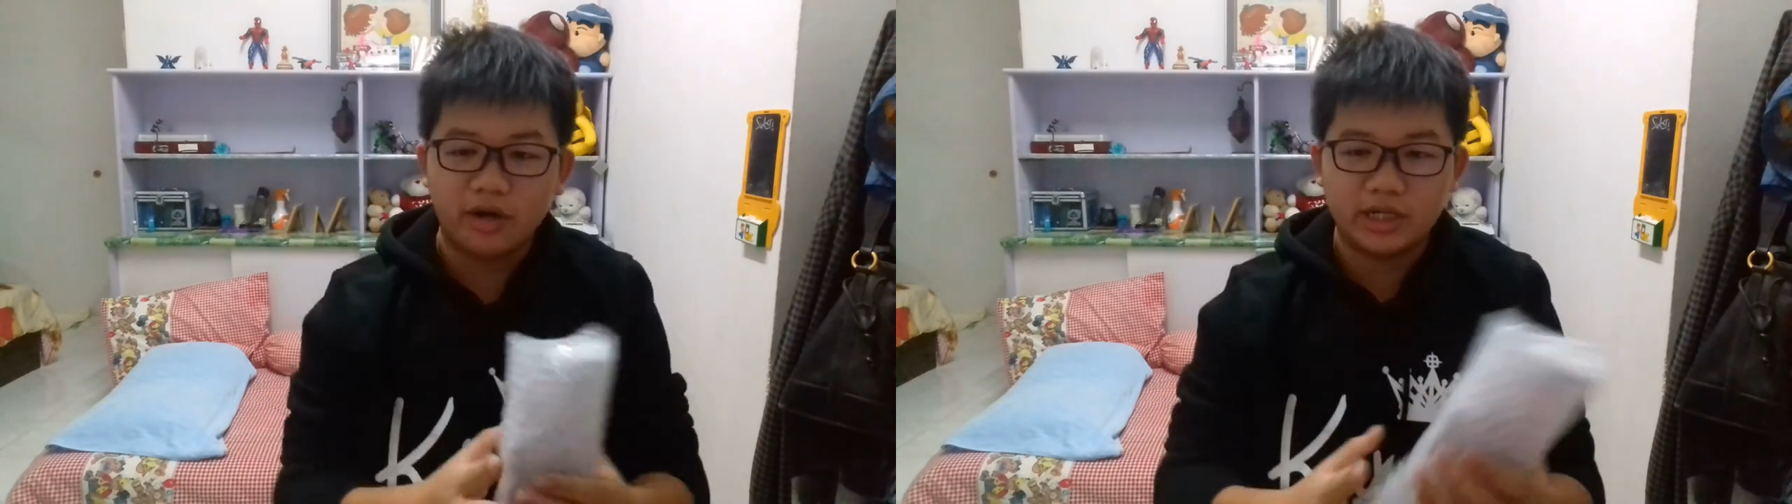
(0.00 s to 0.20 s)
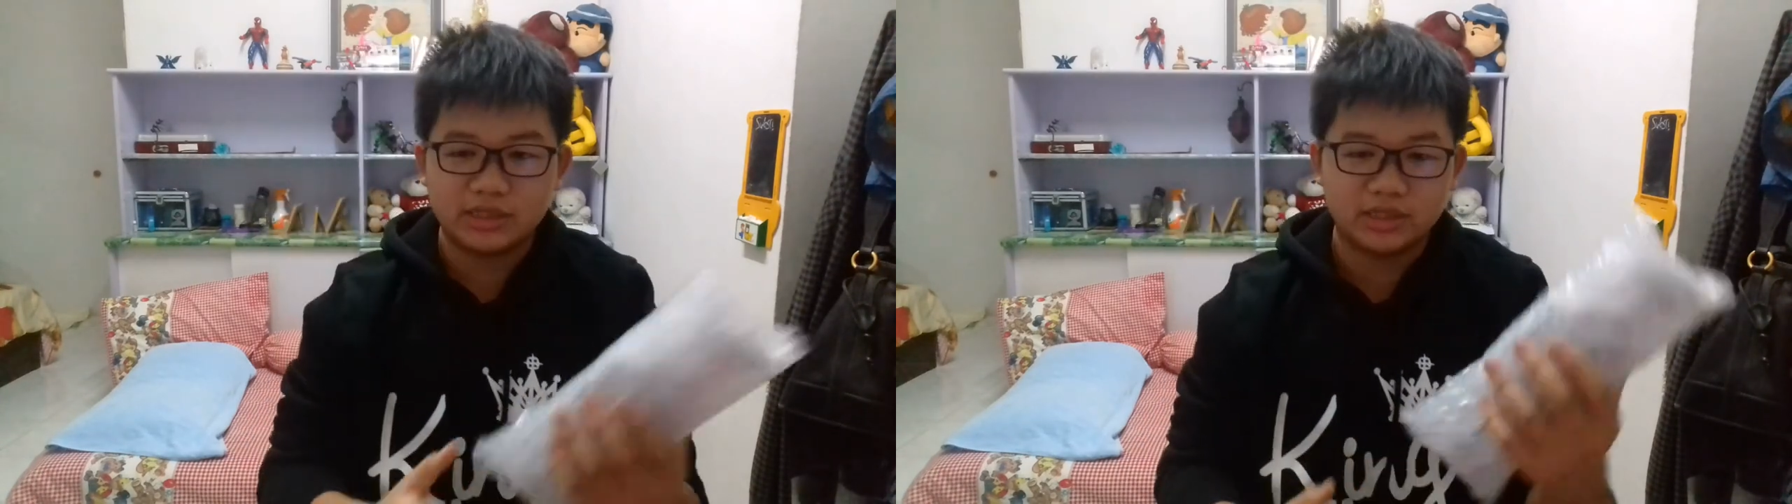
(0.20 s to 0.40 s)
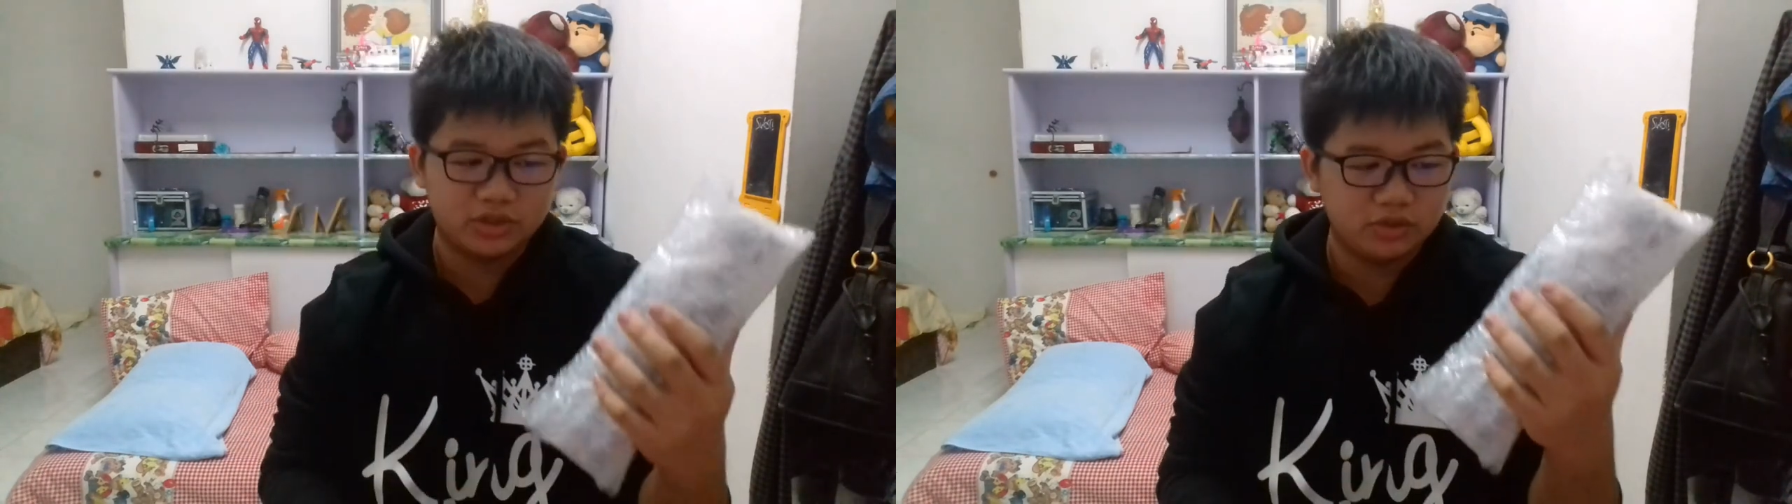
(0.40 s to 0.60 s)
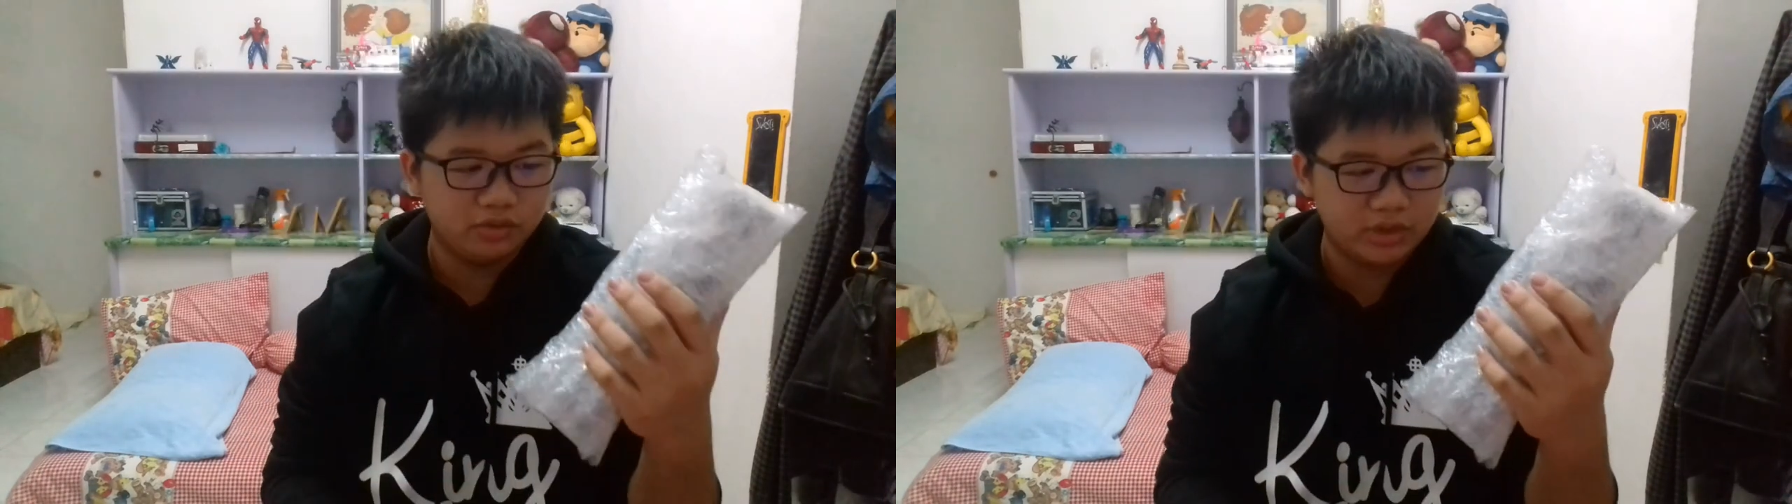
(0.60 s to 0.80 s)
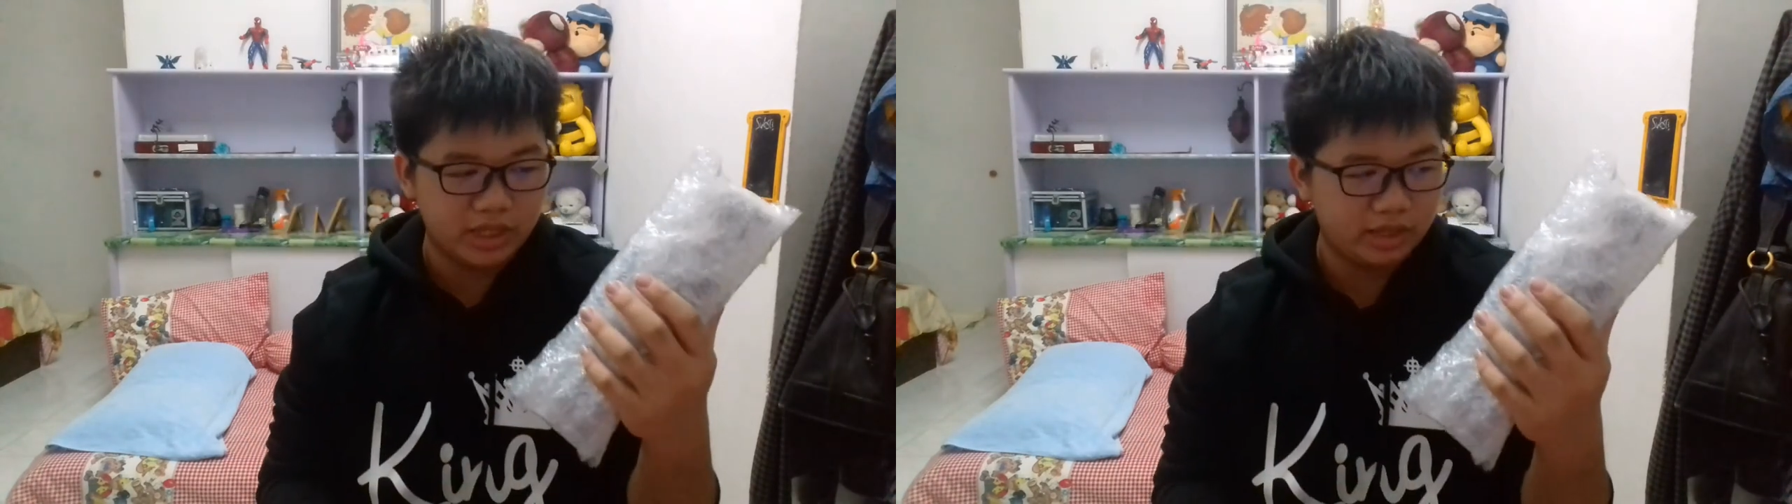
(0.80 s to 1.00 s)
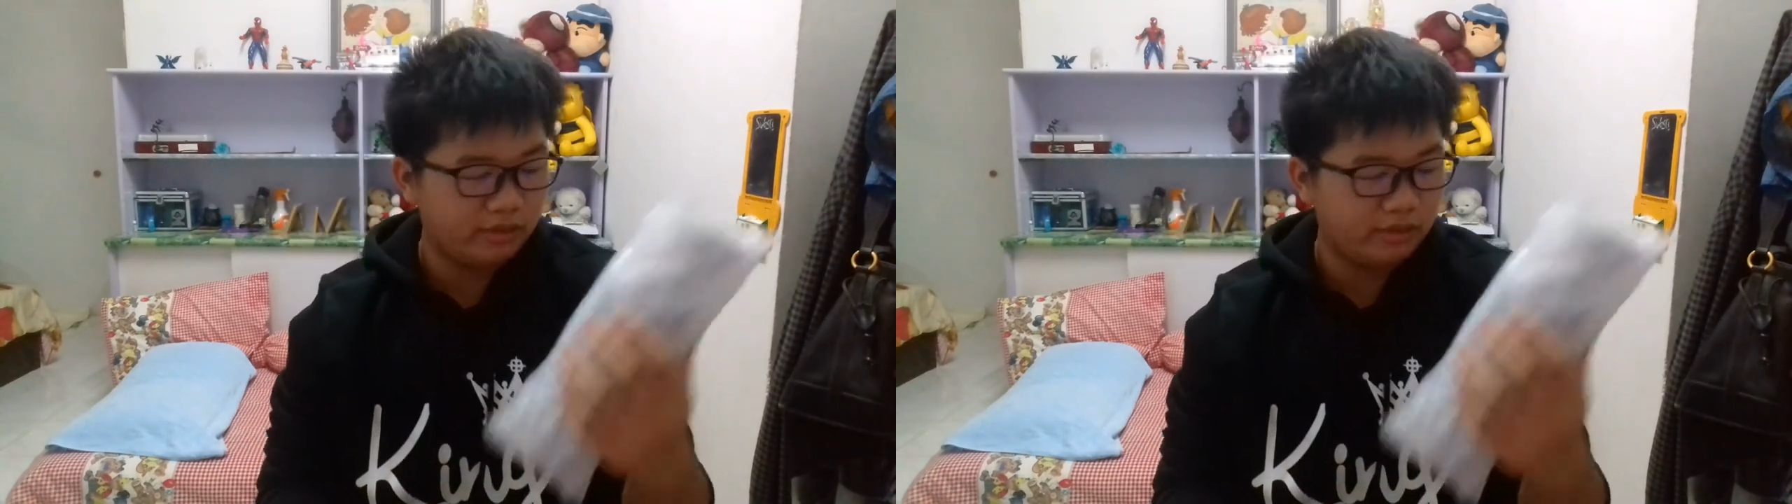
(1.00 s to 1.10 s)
ordered this 2